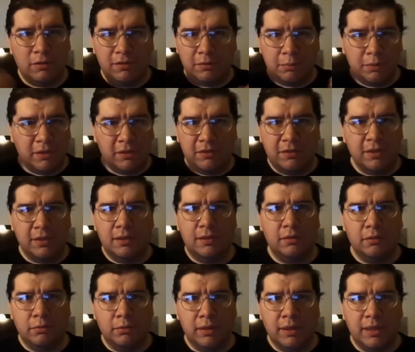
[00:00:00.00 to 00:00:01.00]
know it's been
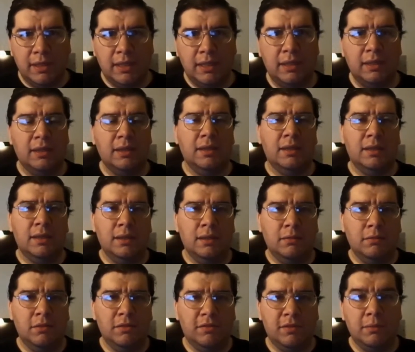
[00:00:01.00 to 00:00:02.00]
done already
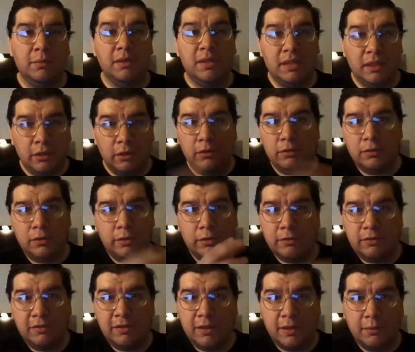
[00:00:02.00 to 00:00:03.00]
with some of the
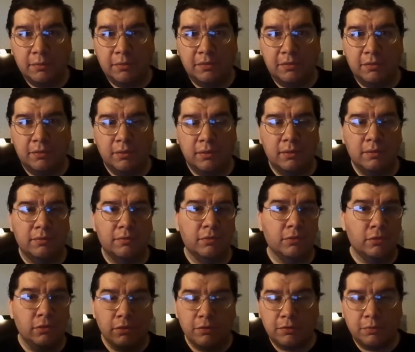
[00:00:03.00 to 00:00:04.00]
earlier attempts uh,
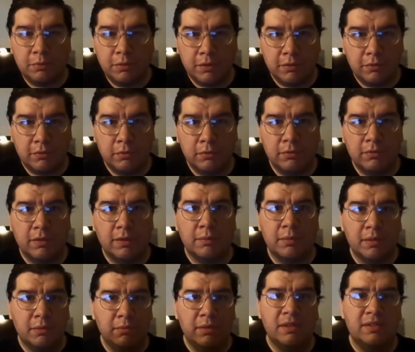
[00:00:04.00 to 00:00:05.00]
for Ghostbusters.
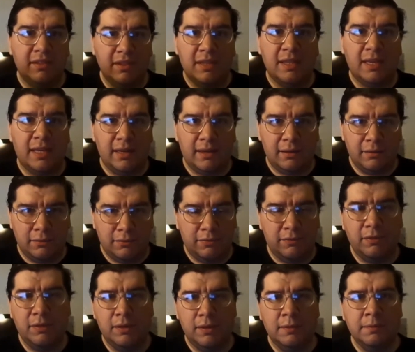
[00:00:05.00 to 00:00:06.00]
I mean, we did
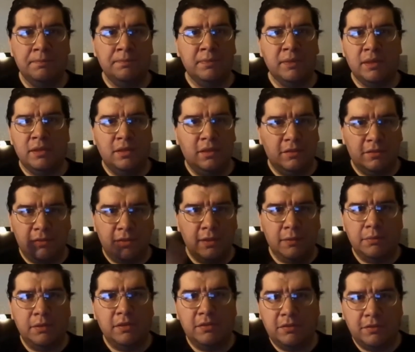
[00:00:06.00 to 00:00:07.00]
have the
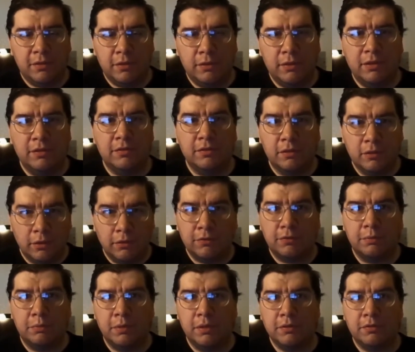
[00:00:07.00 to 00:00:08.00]
70 series
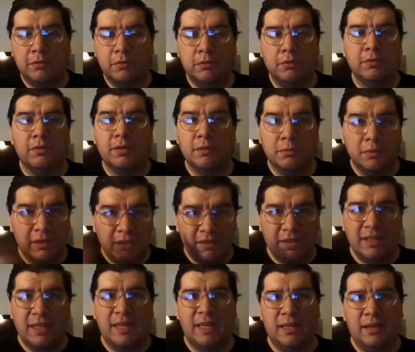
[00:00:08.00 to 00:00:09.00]
Ghostbusters, and we
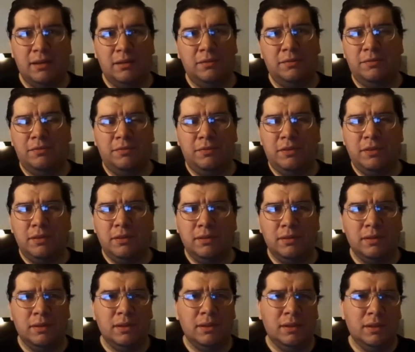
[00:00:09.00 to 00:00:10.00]
did have
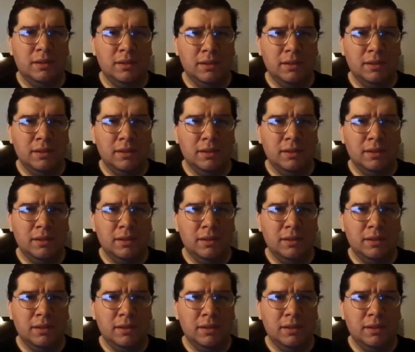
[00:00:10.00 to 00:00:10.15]
uh,